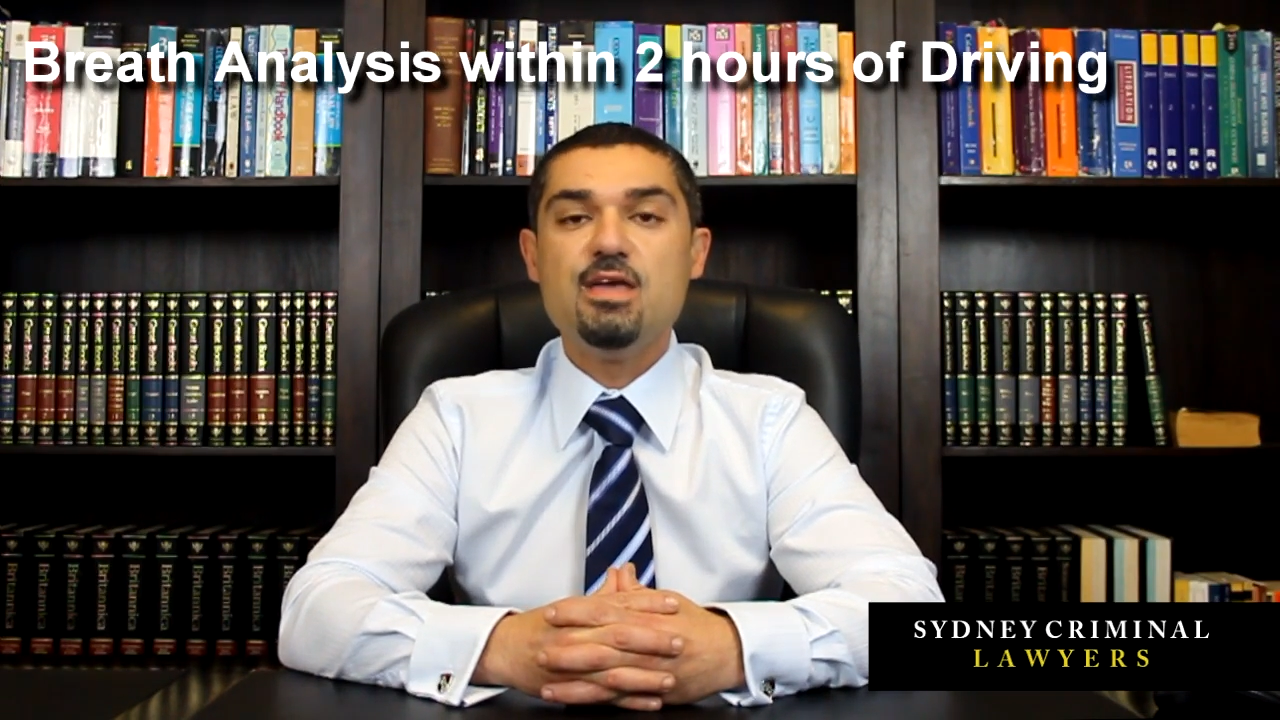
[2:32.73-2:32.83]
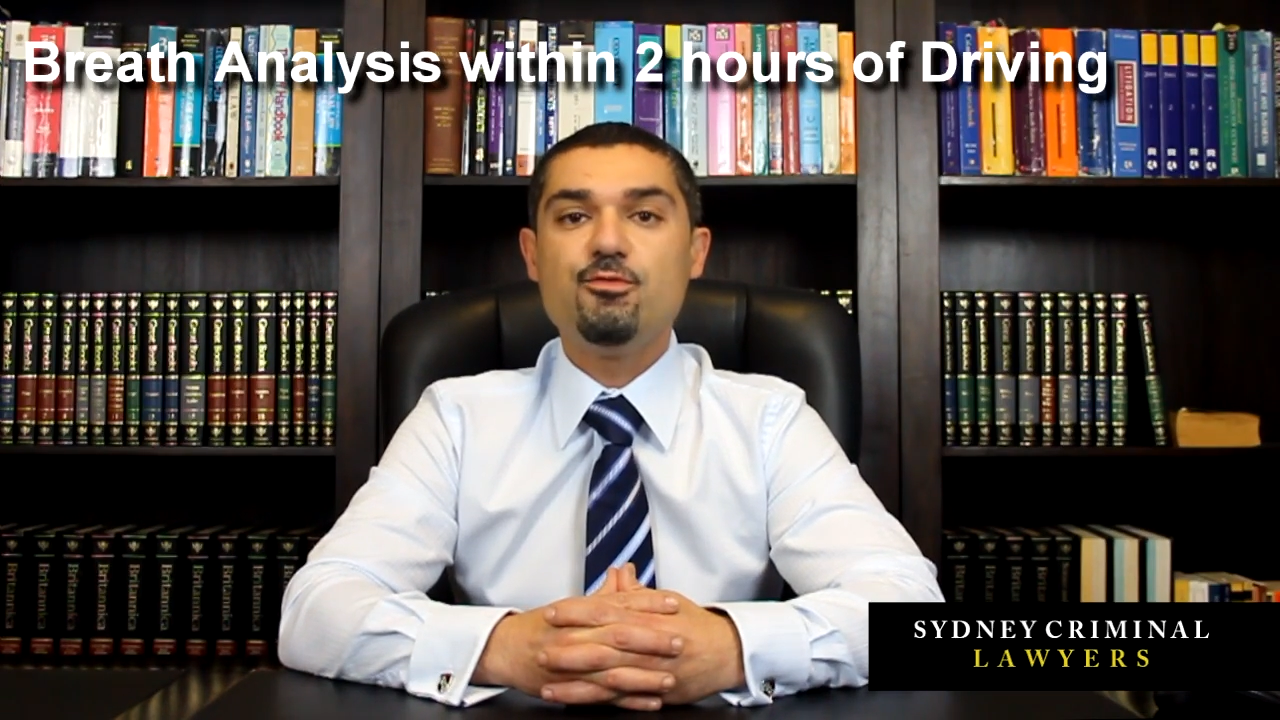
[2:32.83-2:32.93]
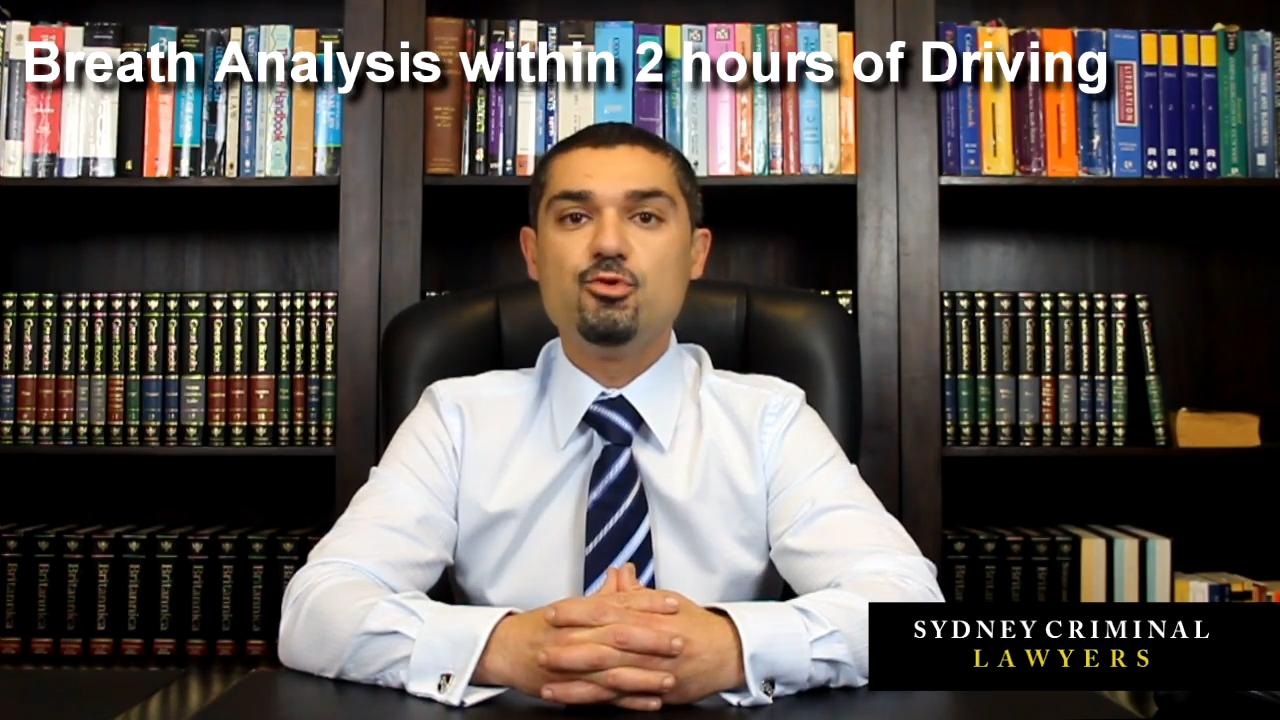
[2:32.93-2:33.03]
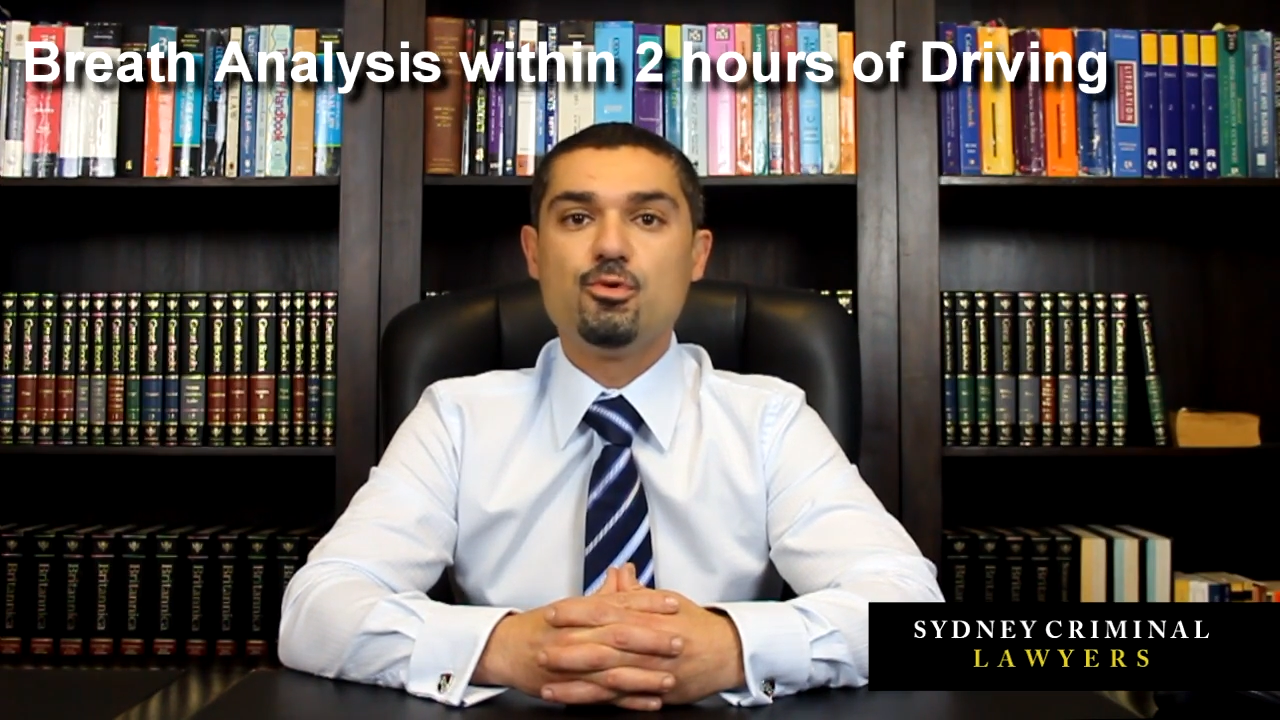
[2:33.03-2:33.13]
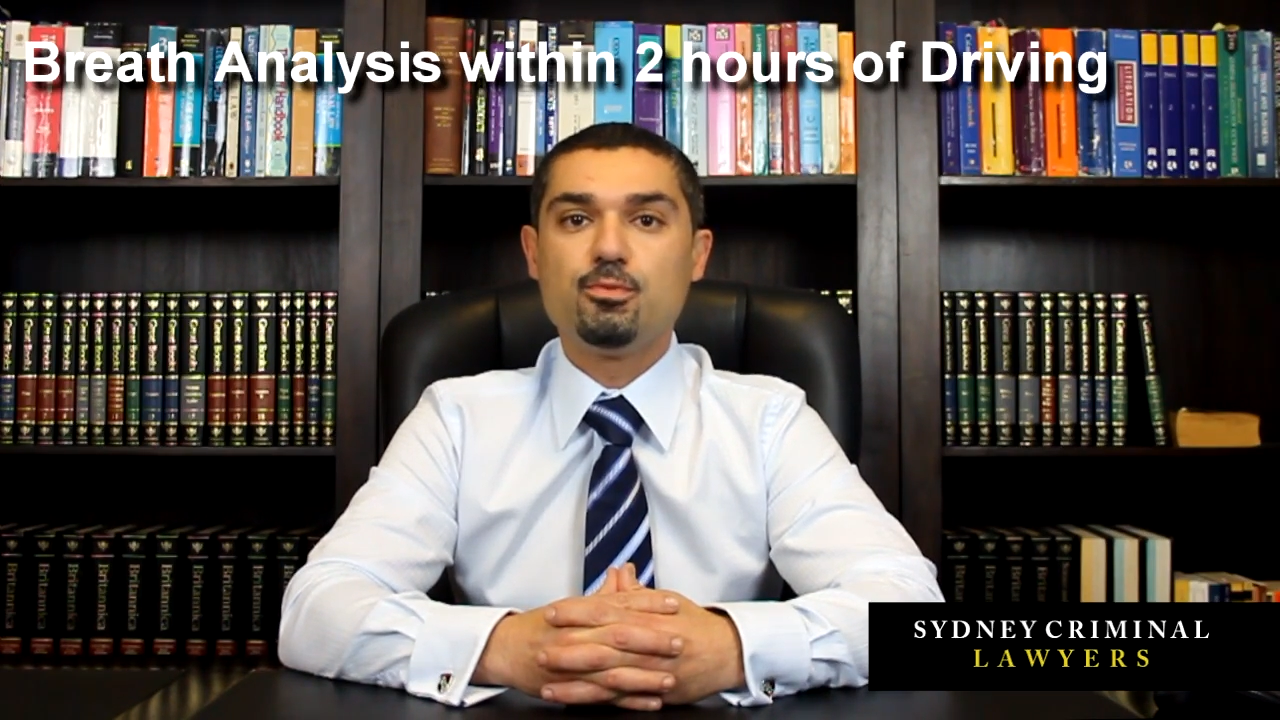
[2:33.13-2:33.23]

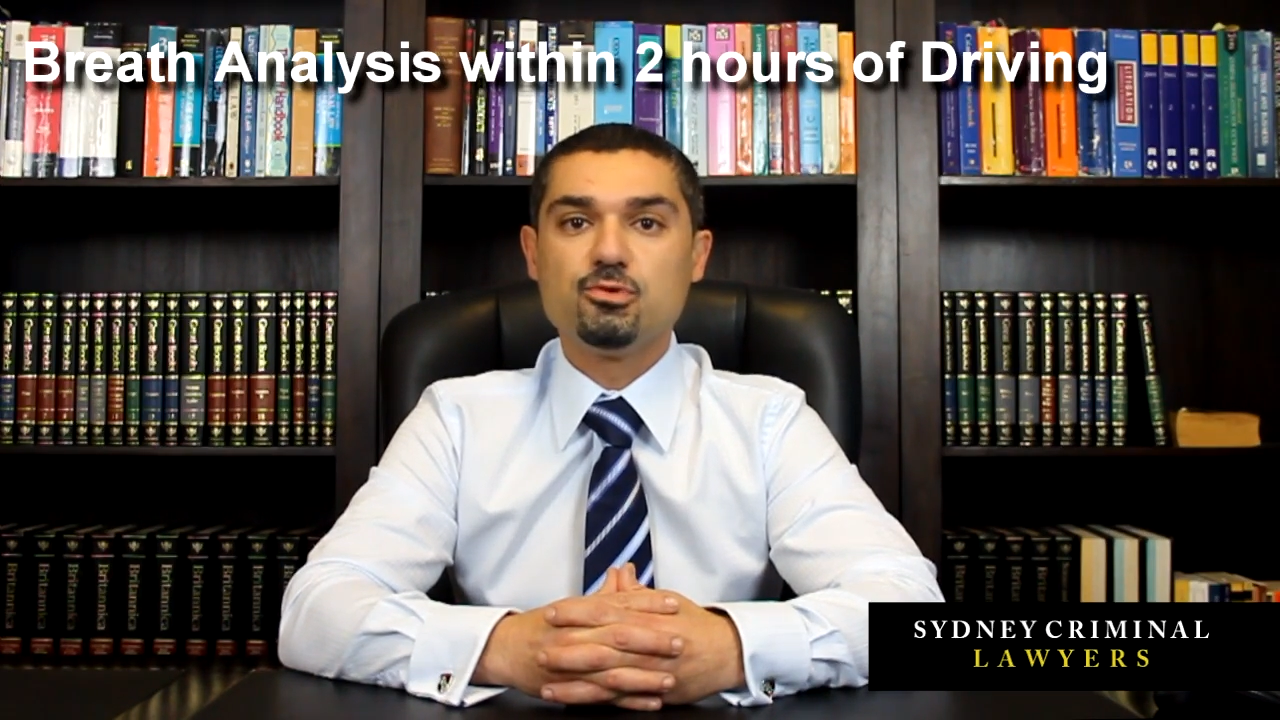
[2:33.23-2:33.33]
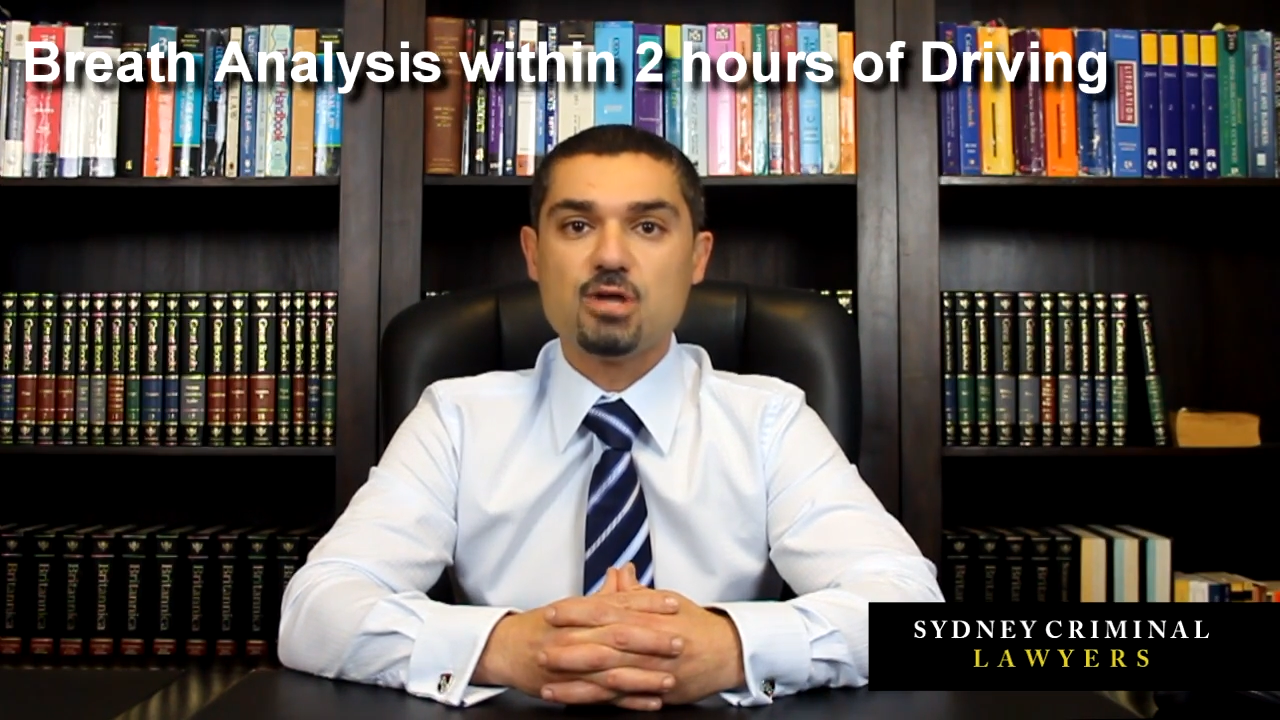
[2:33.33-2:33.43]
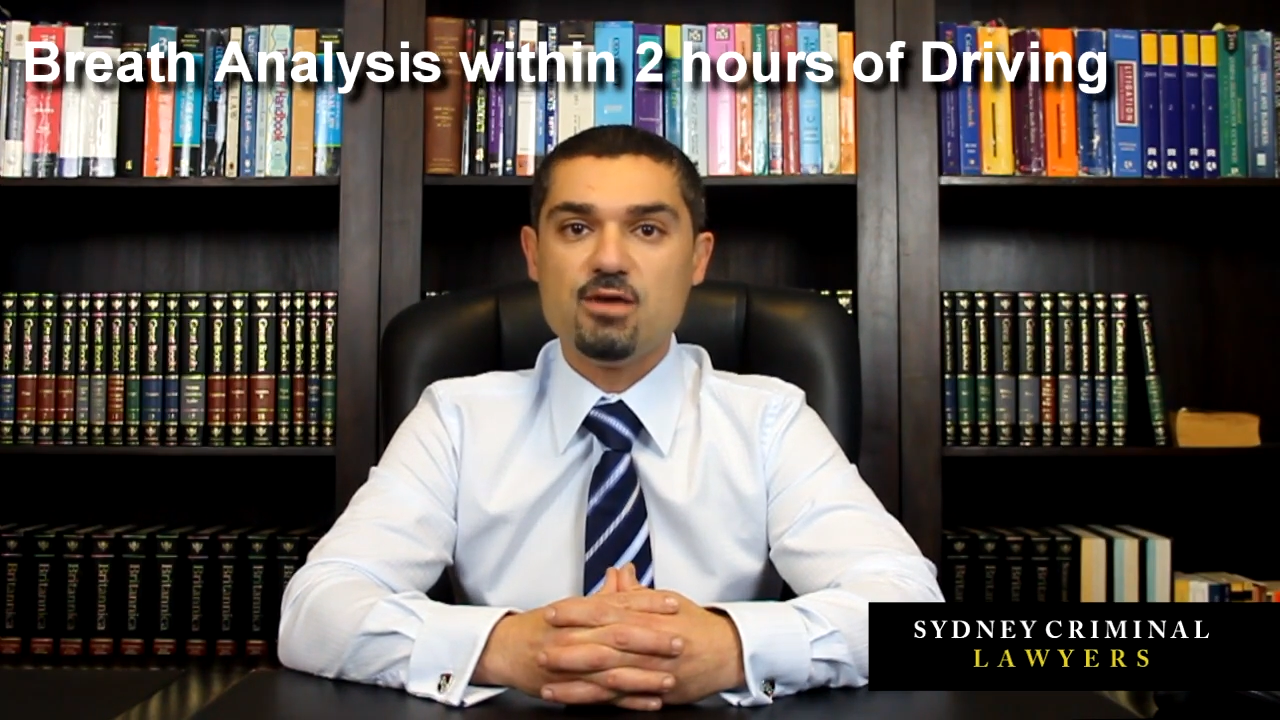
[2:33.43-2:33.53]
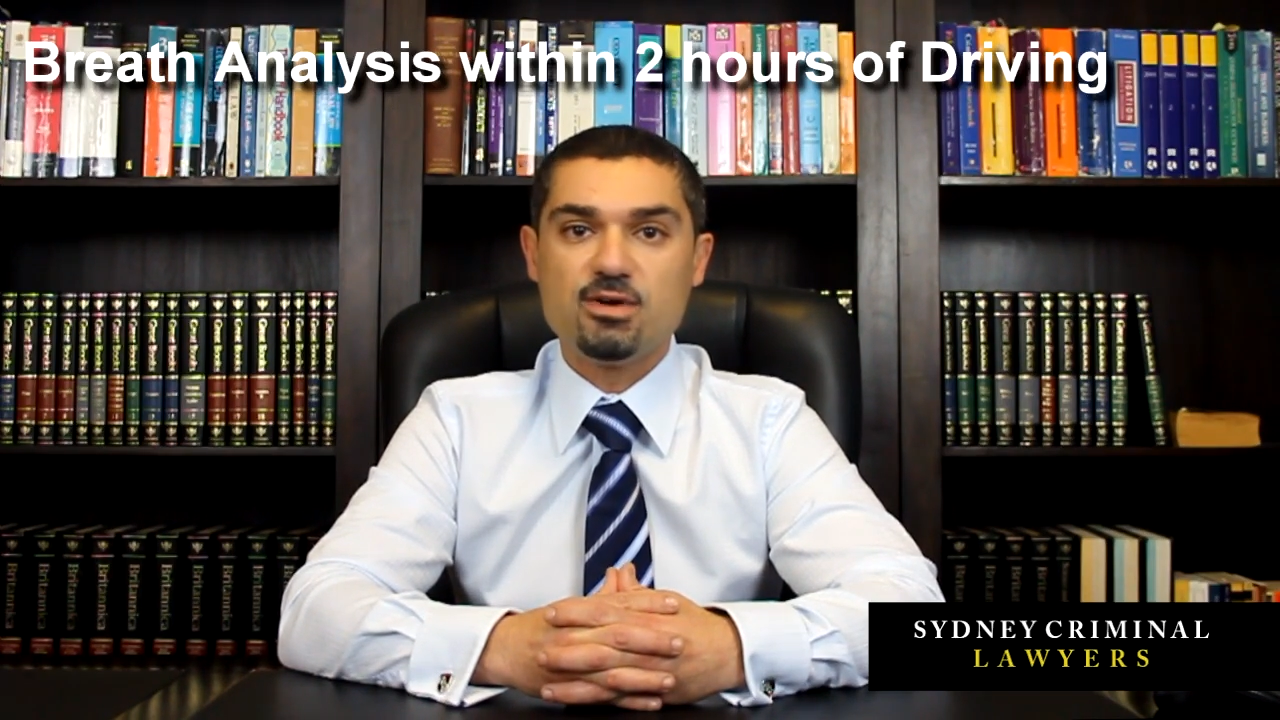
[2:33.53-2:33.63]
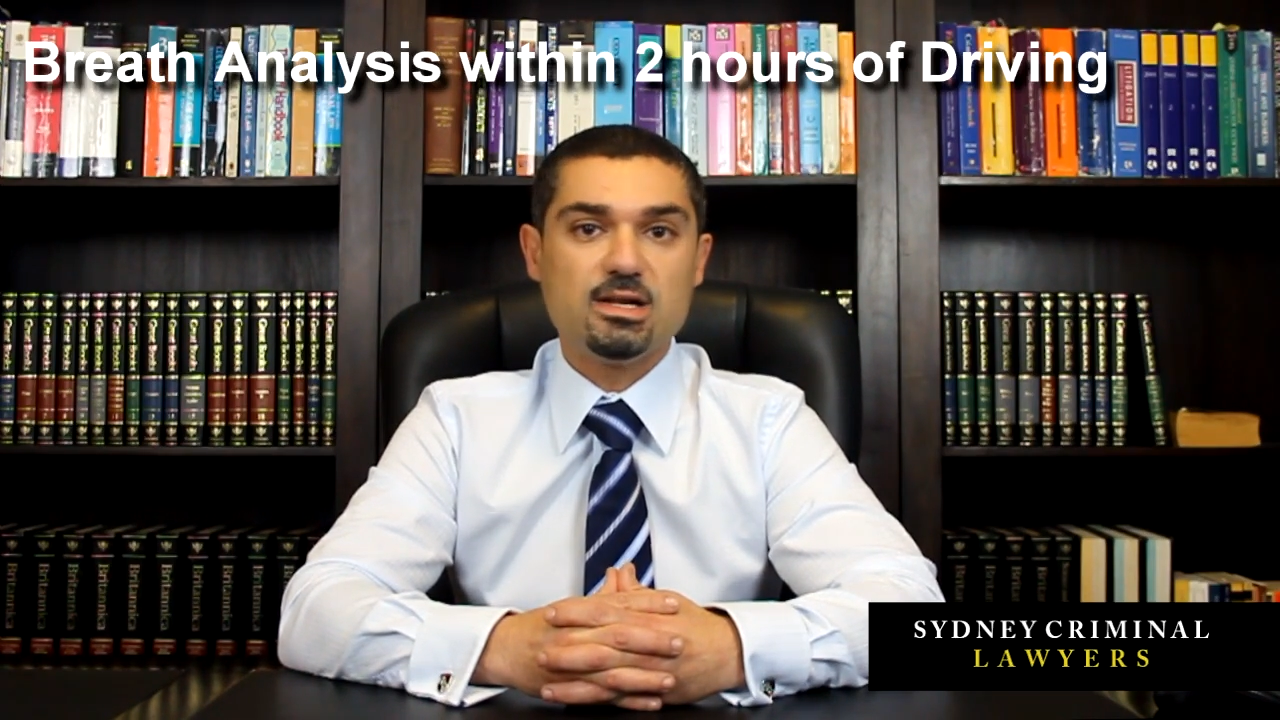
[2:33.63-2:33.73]
if you were pulled
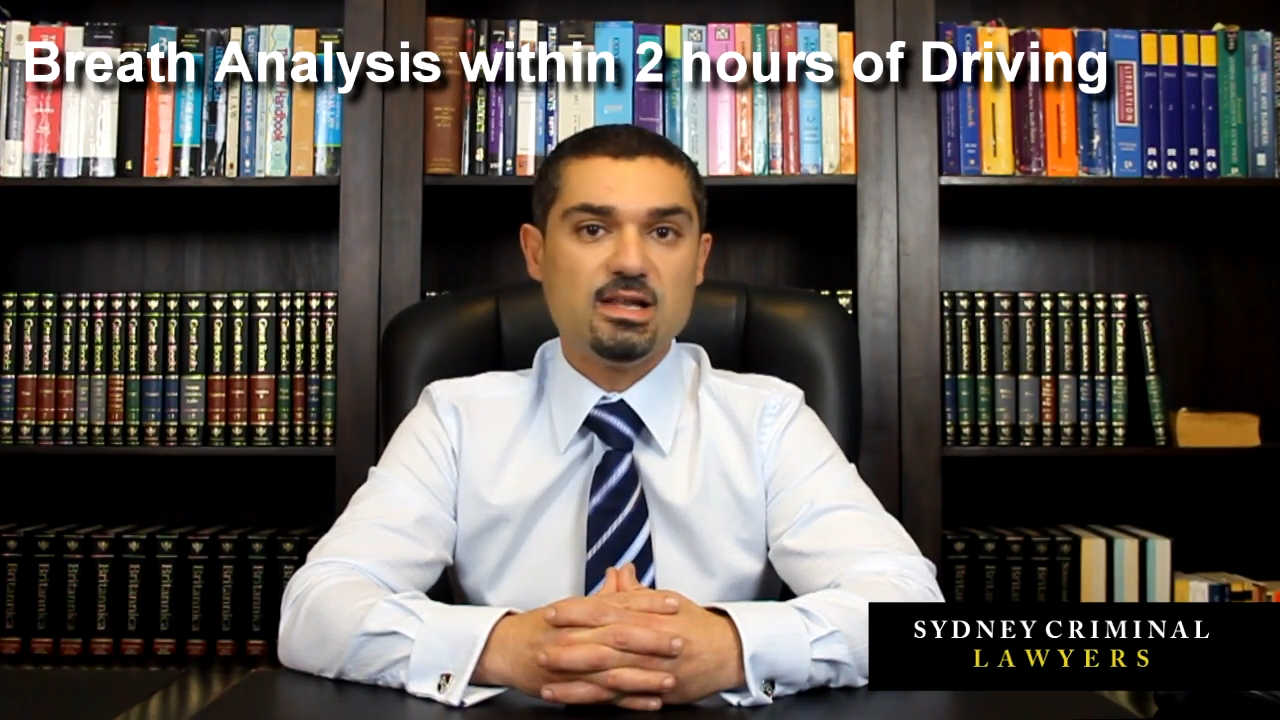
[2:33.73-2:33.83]
over